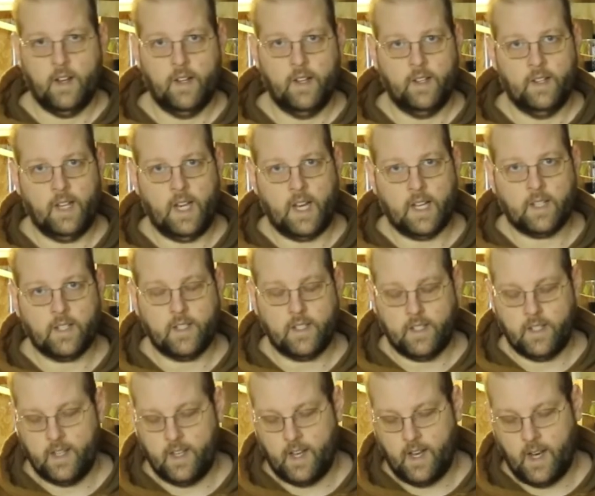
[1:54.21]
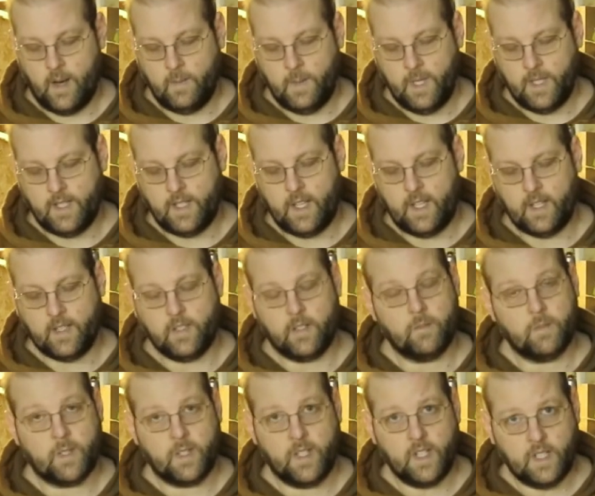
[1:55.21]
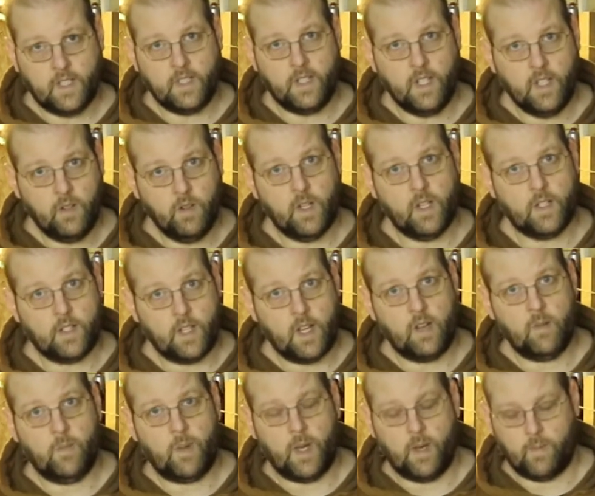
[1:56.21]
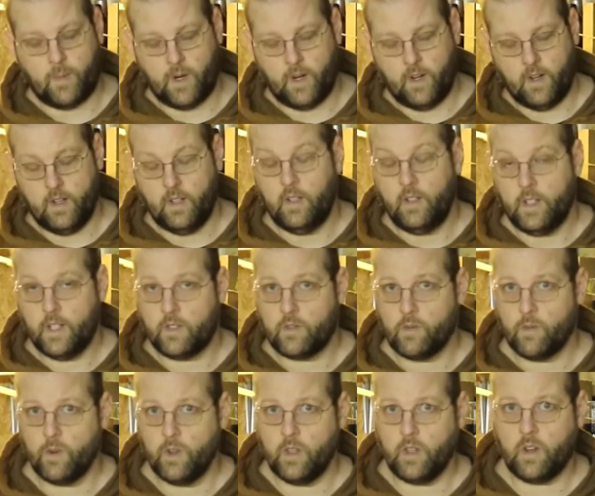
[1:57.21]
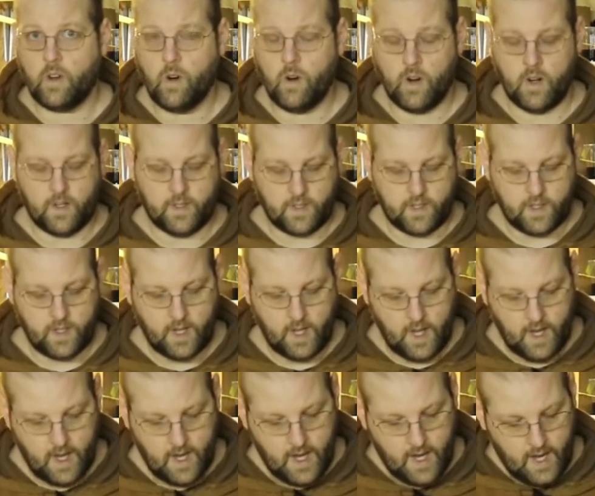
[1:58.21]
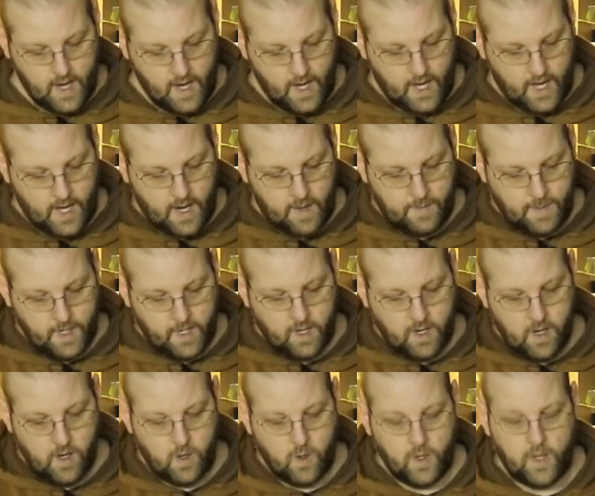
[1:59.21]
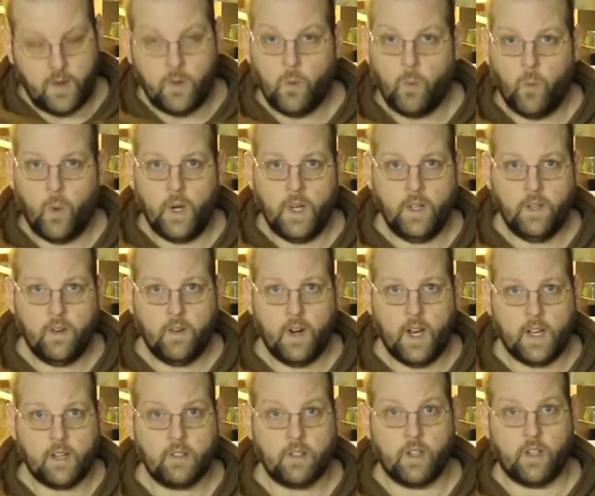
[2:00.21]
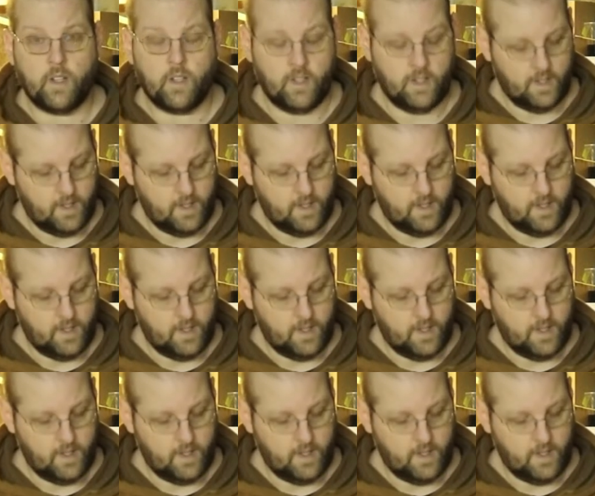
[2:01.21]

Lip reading: Next, I'm going to take some 60 grit sandpaper that's really coarse, and I'm going to go in one direction.